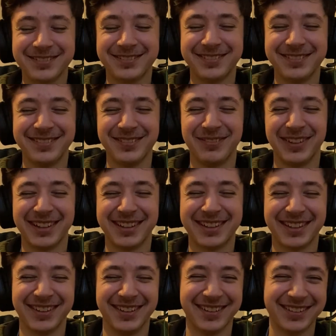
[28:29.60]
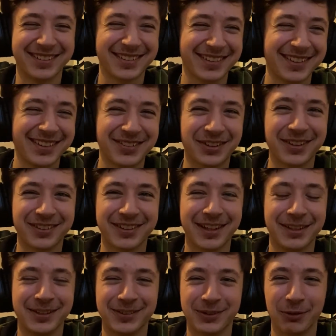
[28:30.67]
Oh my god, so the drink's
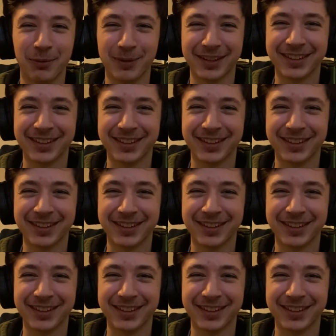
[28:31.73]
getting to you a bit.